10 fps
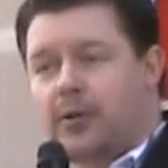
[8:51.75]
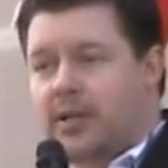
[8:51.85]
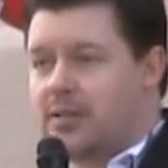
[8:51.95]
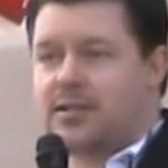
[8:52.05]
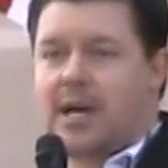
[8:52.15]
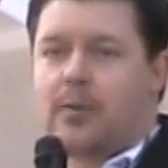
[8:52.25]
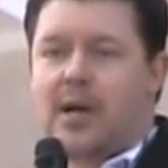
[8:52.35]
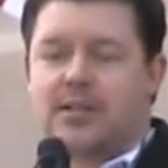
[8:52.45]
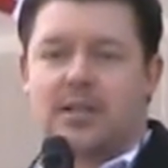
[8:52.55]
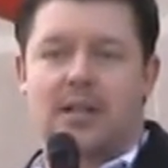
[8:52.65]
He didn't say it when
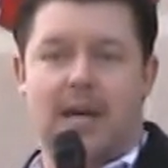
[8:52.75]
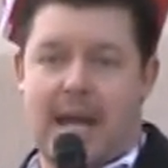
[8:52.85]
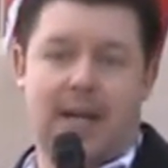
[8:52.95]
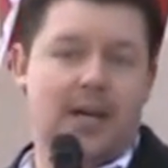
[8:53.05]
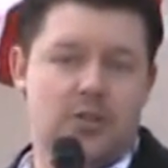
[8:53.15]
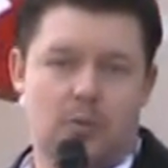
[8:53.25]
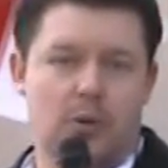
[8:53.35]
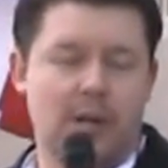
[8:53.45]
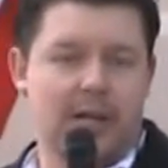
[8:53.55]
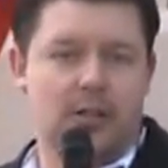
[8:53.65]
I said that handguns were
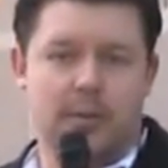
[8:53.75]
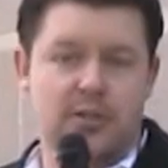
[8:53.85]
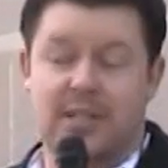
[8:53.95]
more likely to be used.